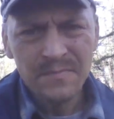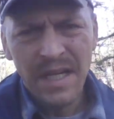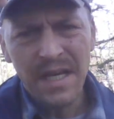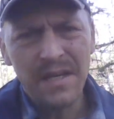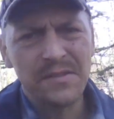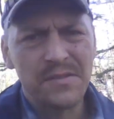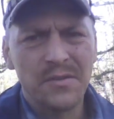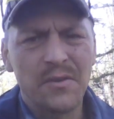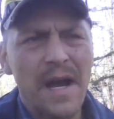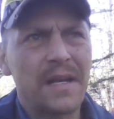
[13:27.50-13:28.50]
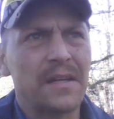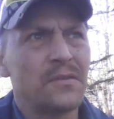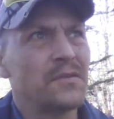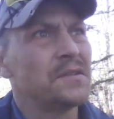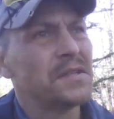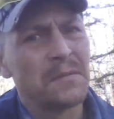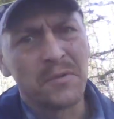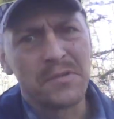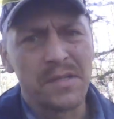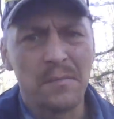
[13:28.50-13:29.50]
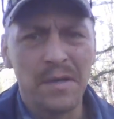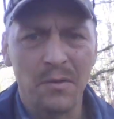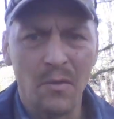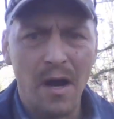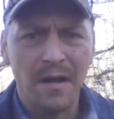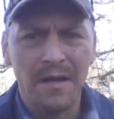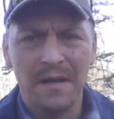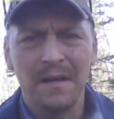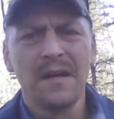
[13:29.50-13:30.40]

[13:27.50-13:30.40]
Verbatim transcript: he hears cracking through the timbers and a big rock